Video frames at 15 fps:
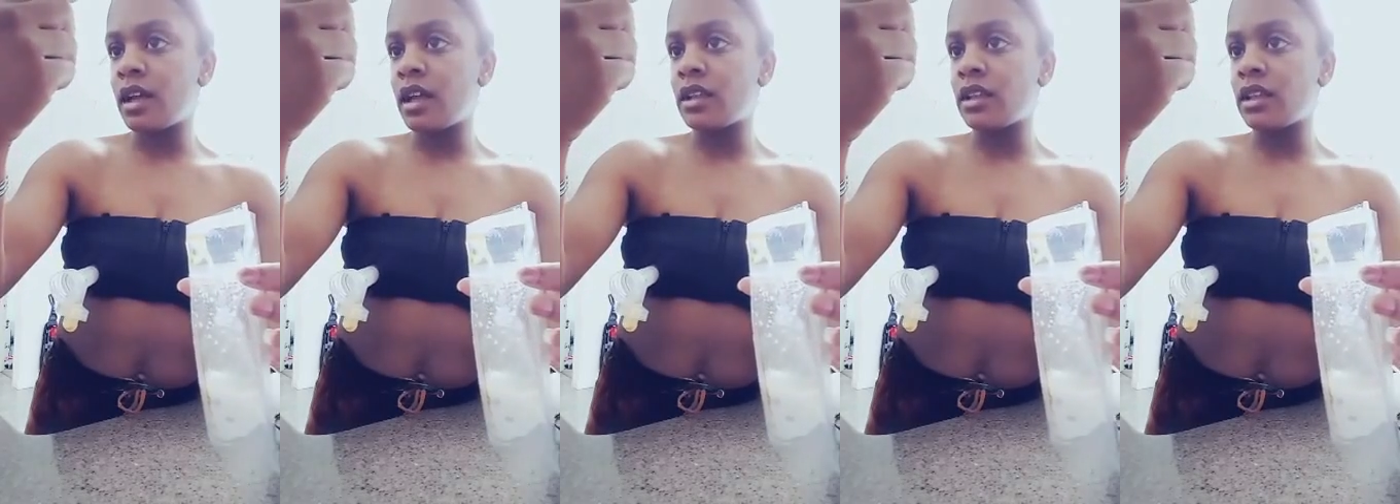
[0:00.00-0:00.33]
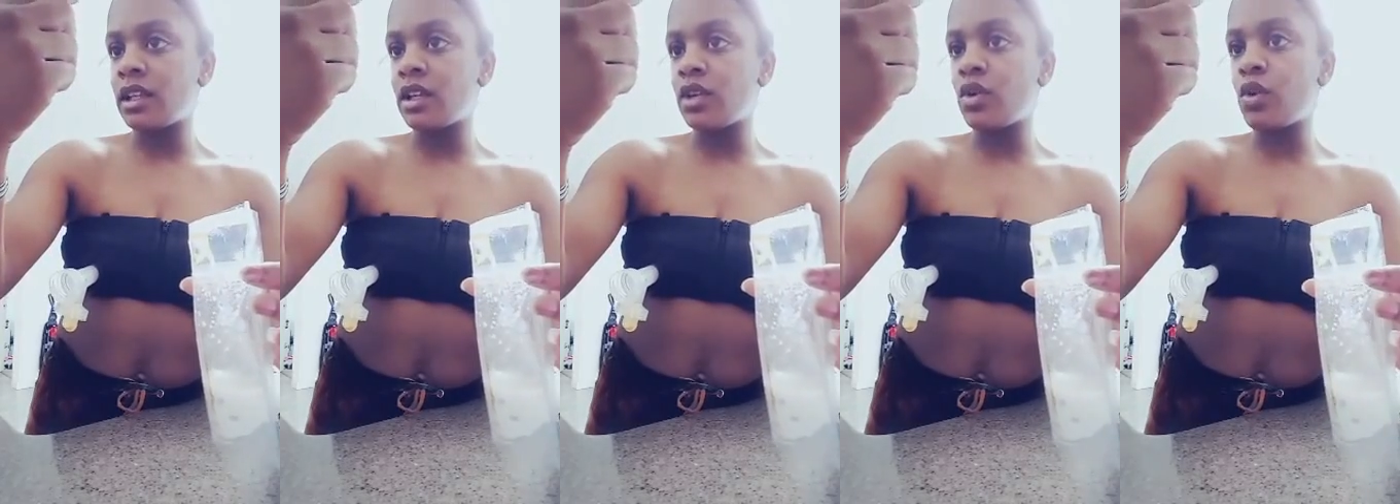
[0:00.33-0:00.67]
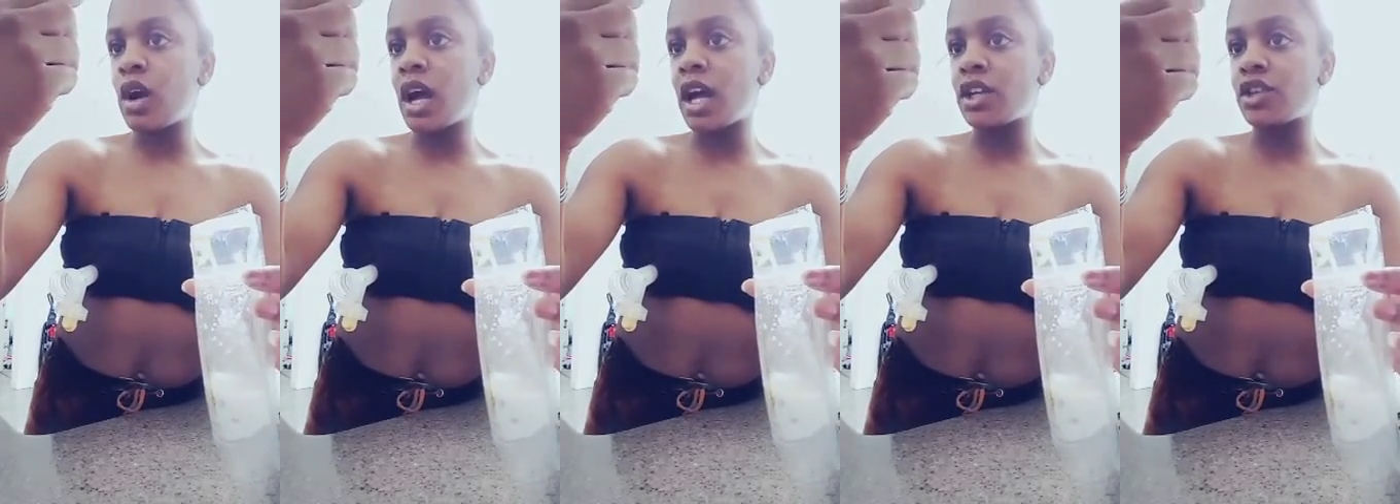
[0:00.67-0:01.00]
a
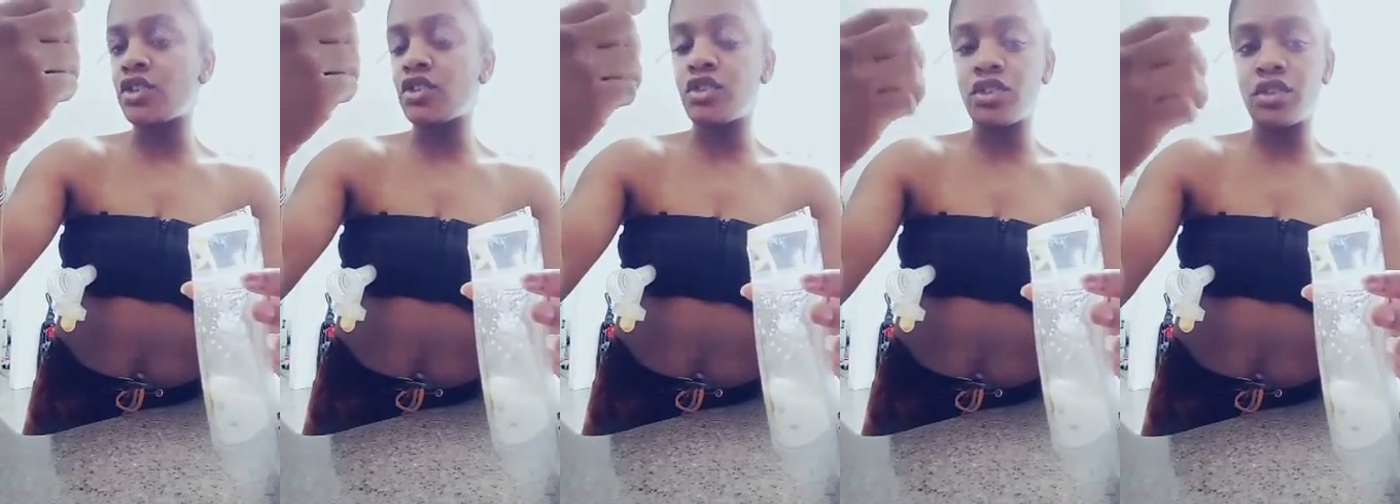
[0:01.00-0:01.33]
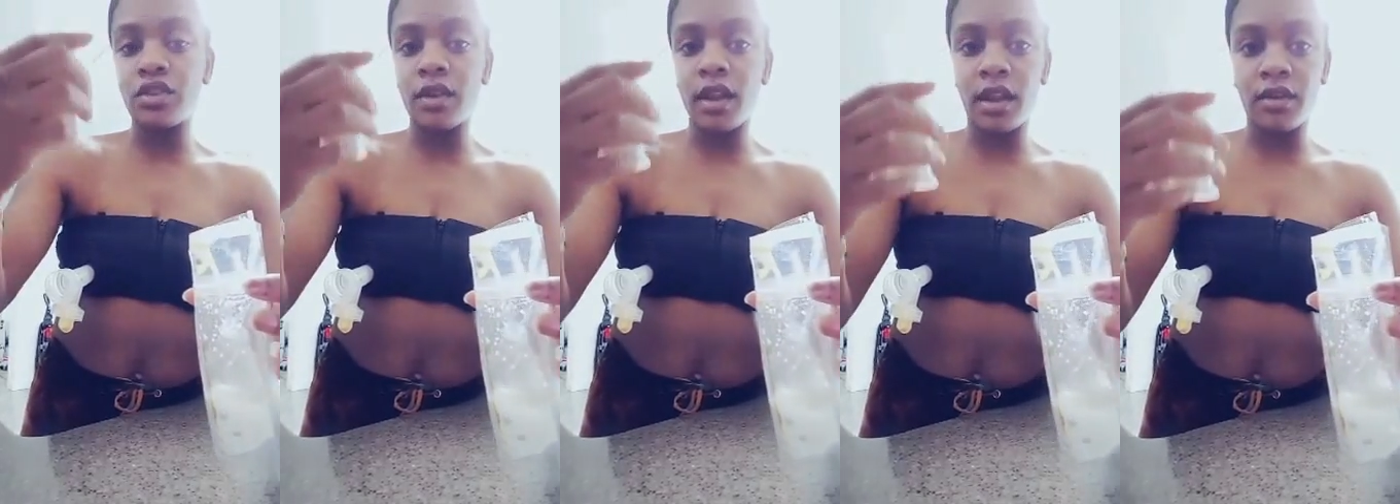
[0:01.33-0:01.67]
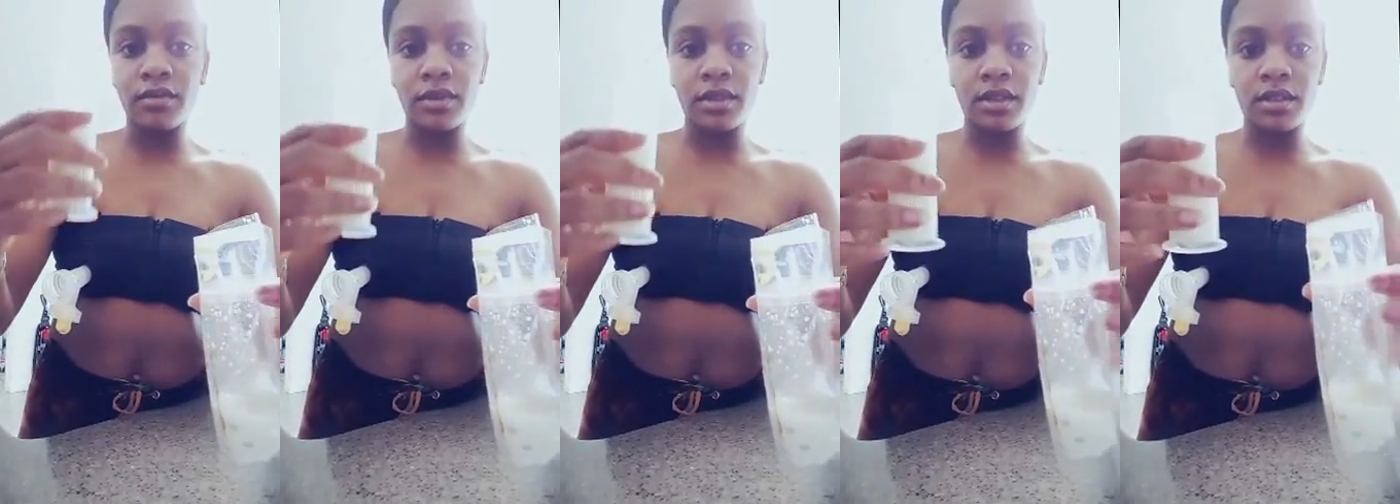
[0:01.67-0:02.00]
little under 2
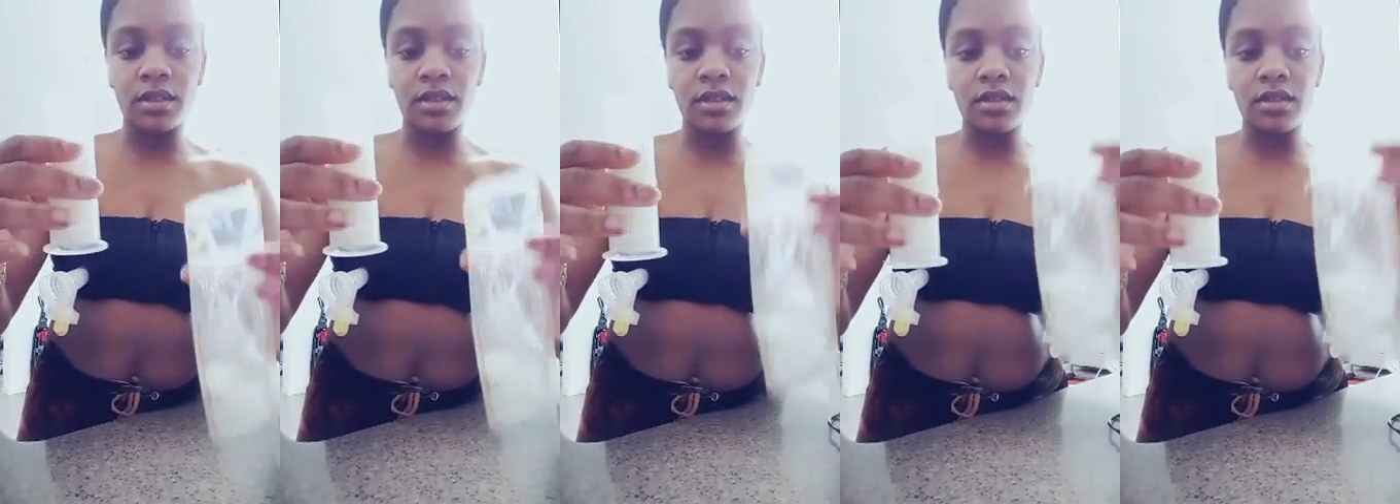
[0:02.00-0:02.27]
ounces.